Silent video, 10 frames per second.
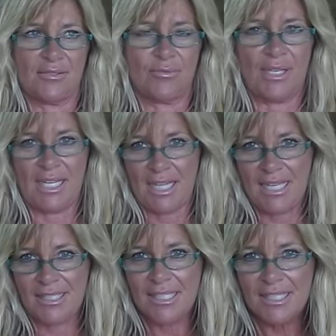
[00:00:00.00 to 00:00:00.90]
my
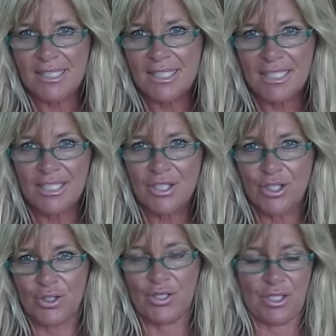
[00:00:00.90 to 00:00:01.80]
elasticity
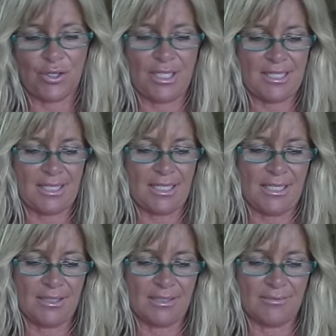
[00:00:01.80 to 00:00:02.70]
to increase
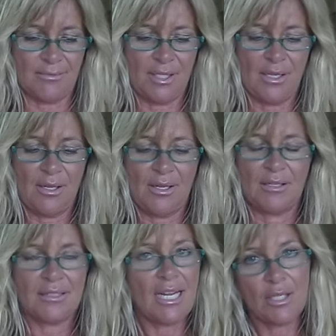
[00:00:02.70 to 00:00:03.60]
again.
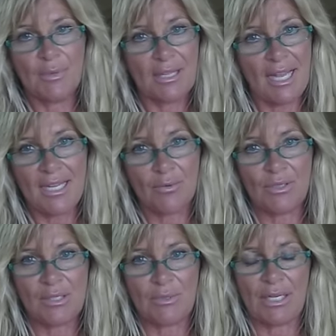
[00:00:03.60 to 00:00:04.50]
It's not going to be like it
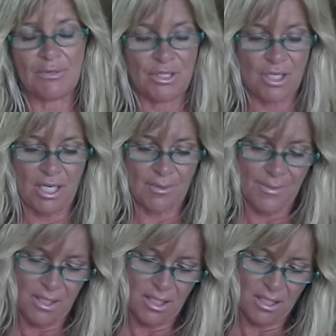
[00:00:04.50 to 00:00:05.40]
was when I was young,
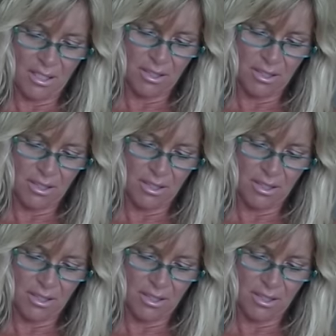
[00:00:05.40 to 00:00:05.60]
but